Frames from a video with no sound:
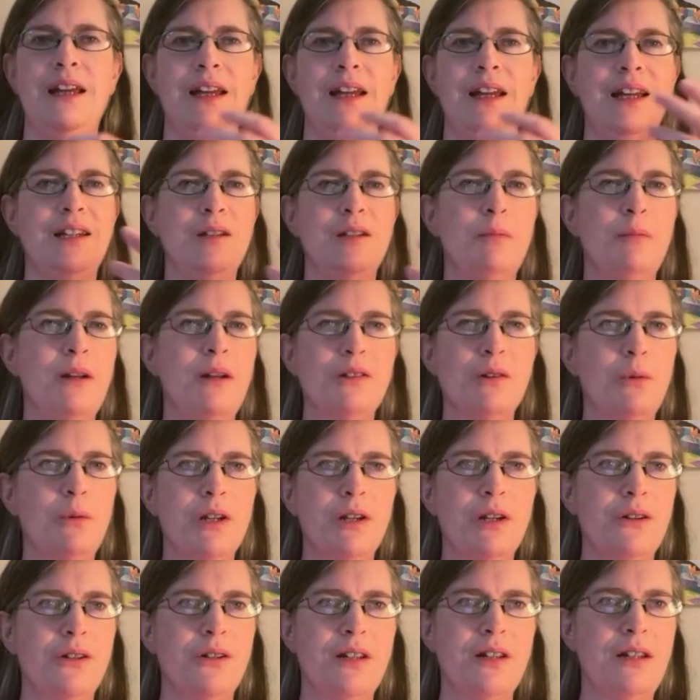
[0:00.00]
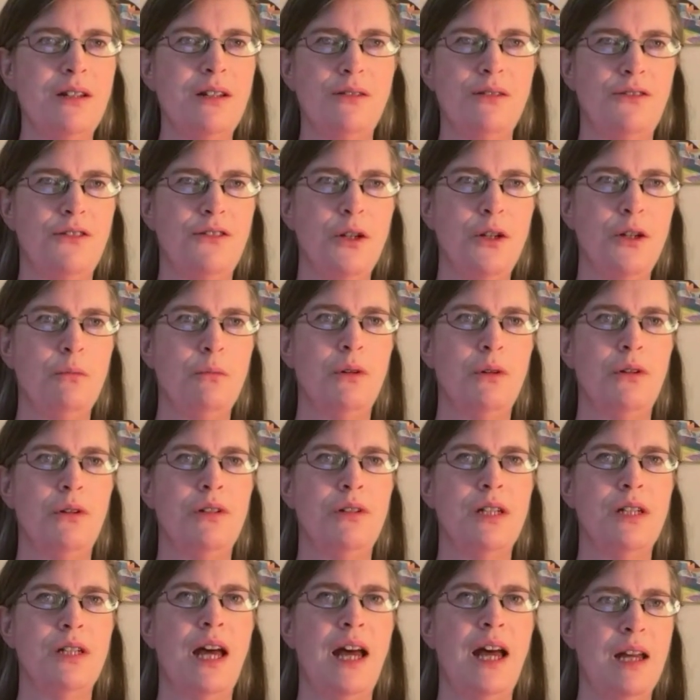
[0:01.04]
it depends on what your sense of humor
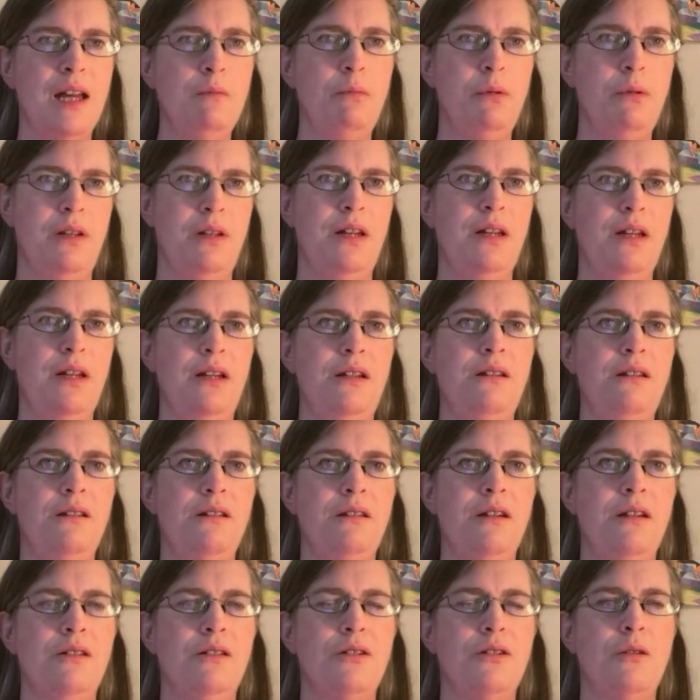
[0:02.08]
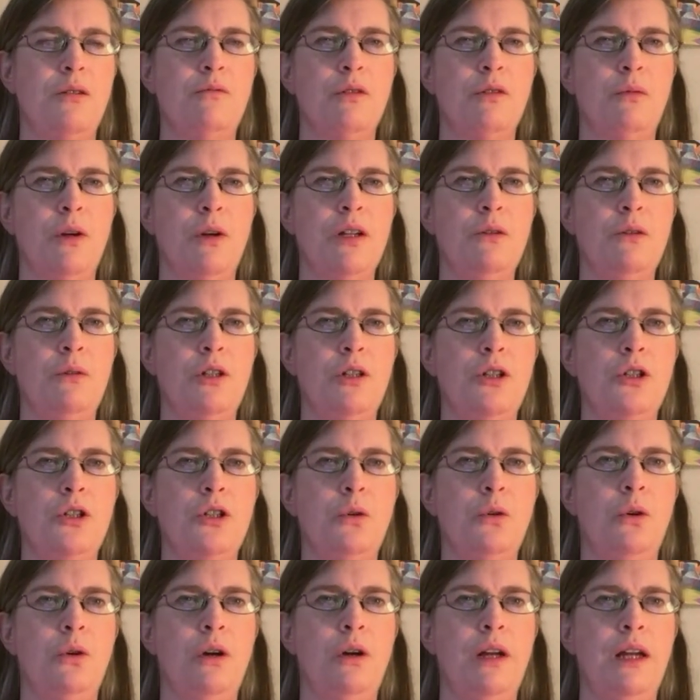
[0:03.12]
type is in terms of what you
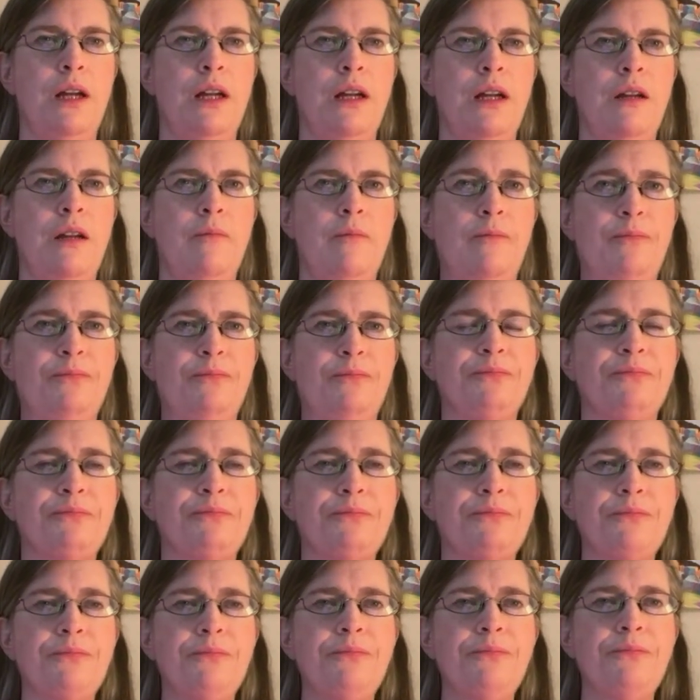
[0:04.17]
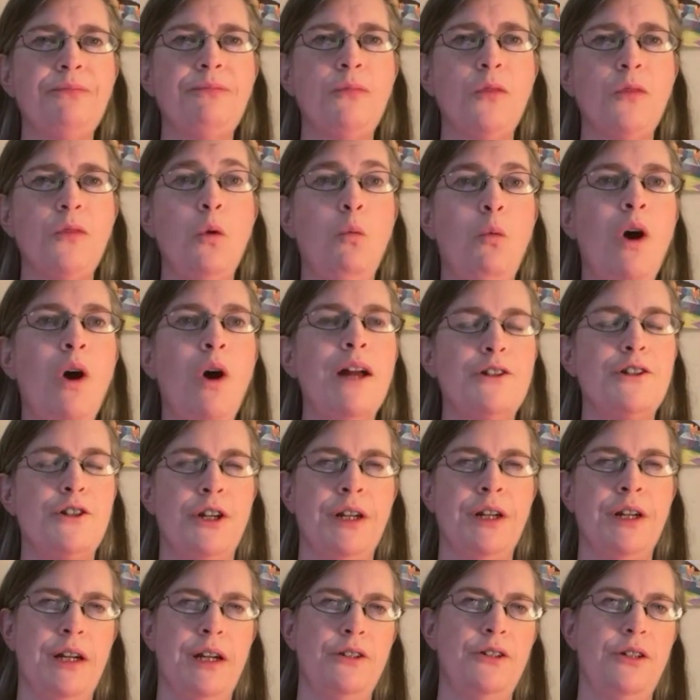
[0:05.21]
enjoy
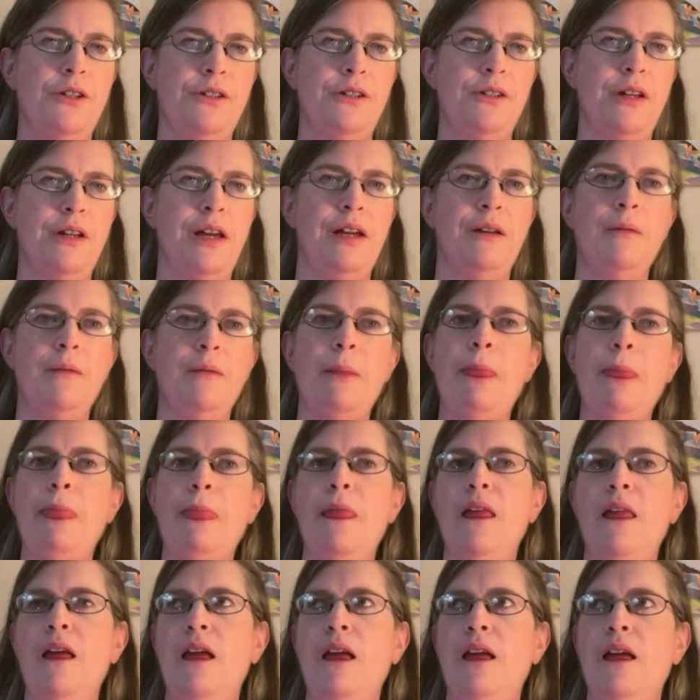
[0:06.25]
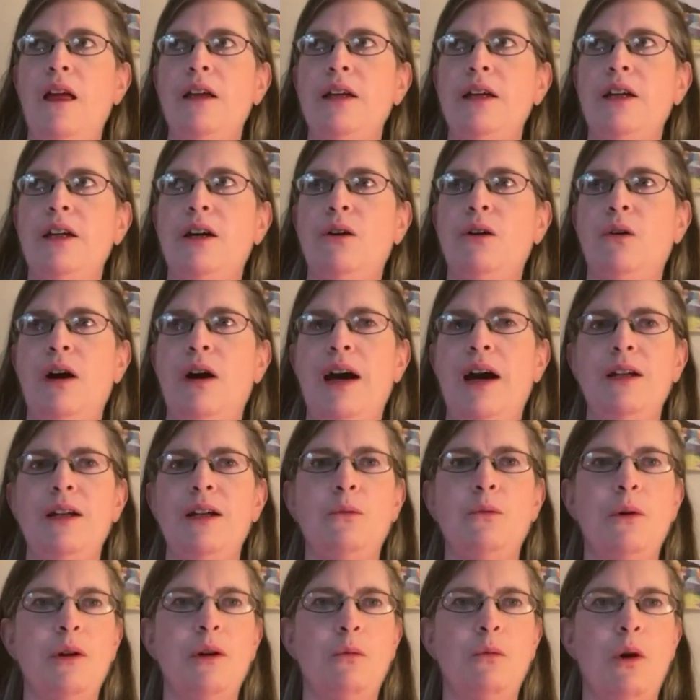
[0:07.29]
watching, I should say. I don't
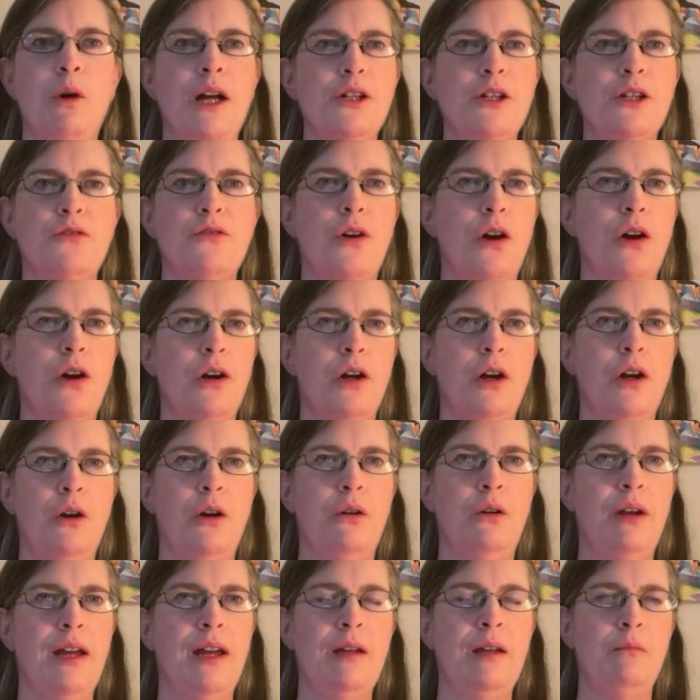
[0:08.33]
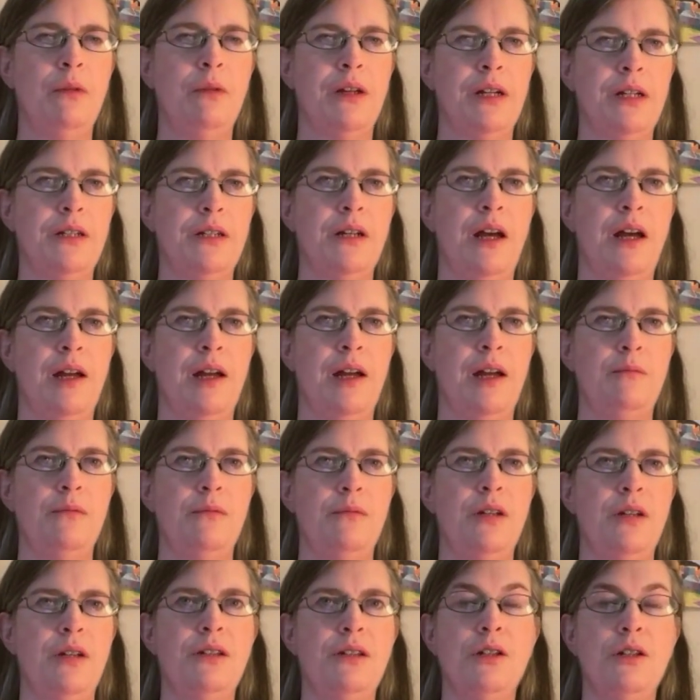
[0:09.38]
want to watch Fargo 8 million
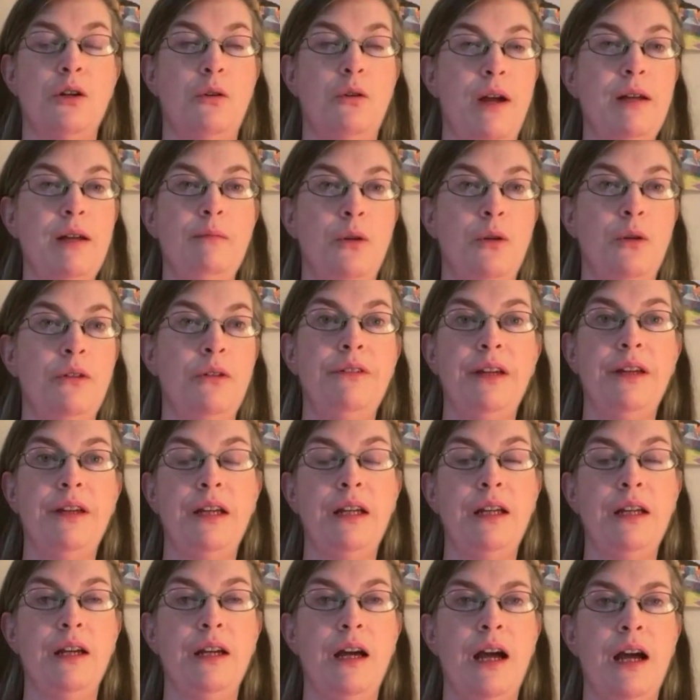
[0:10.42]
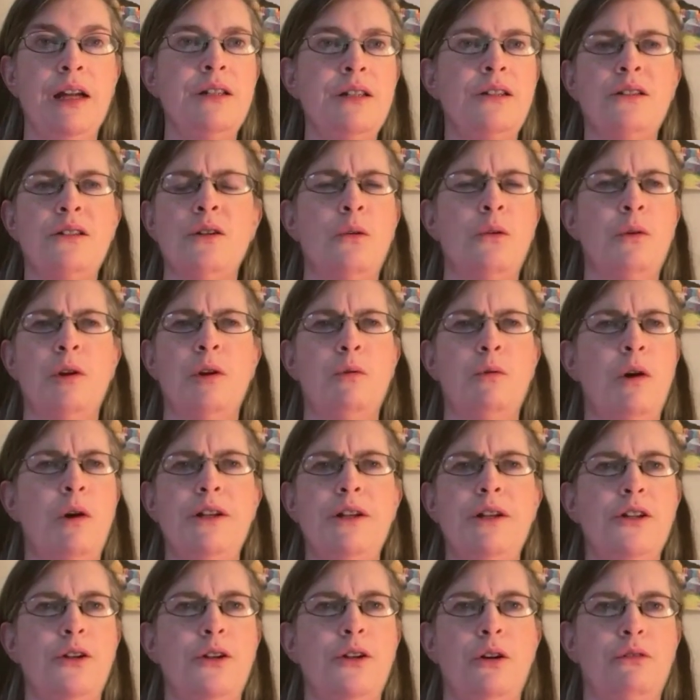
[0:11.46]
times. It's a great movie. I just don't want to
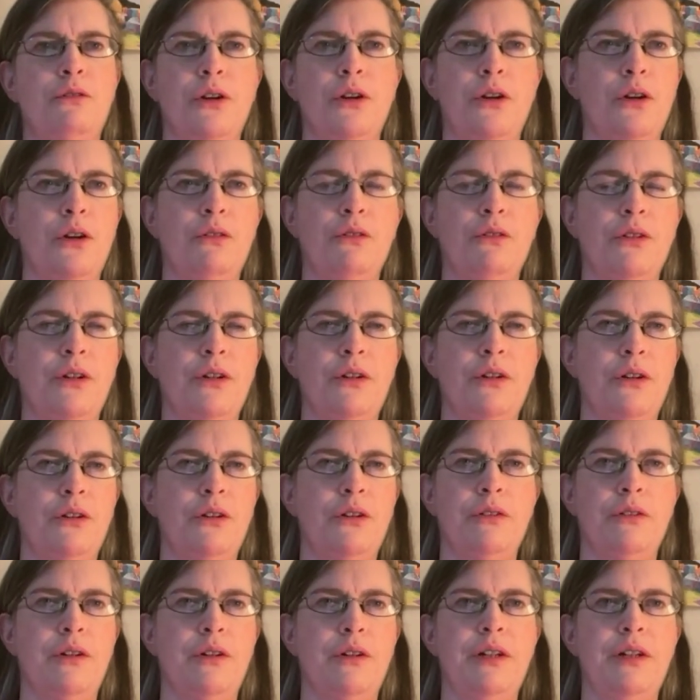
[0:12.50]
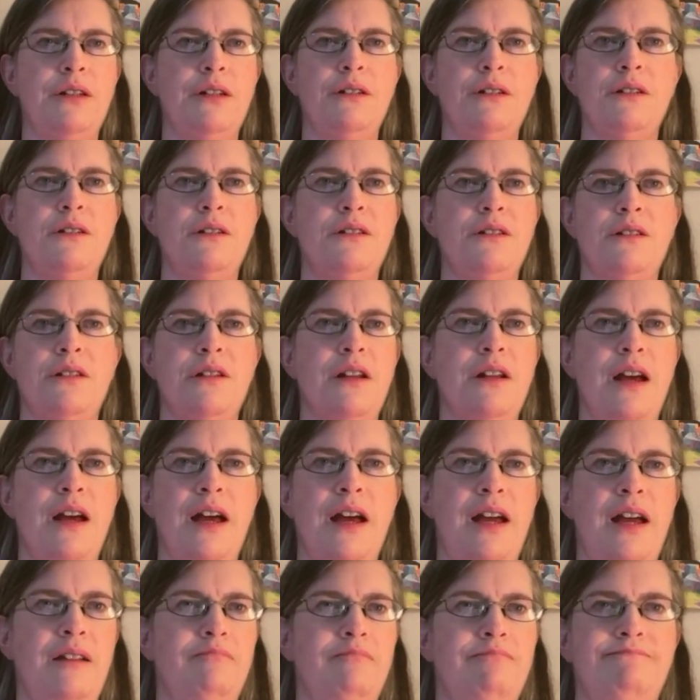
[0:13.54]
watch it over and over and over. It's just
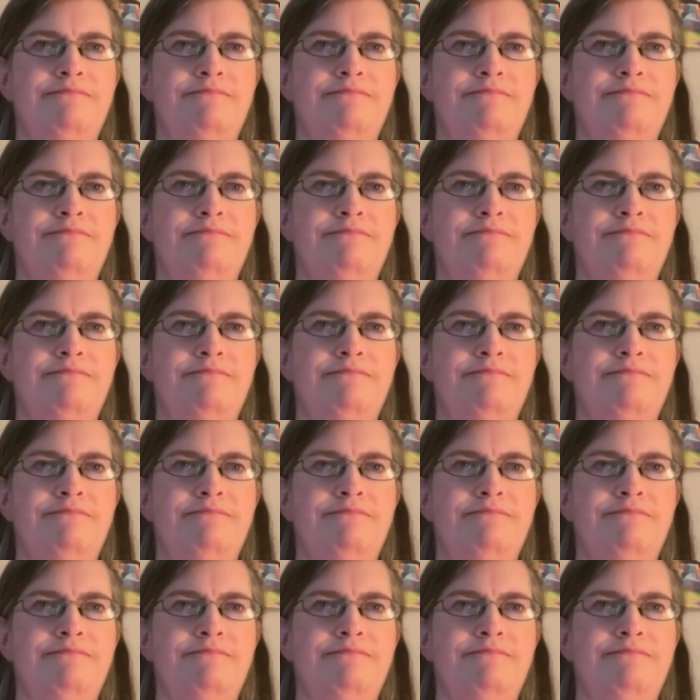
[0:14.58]
not,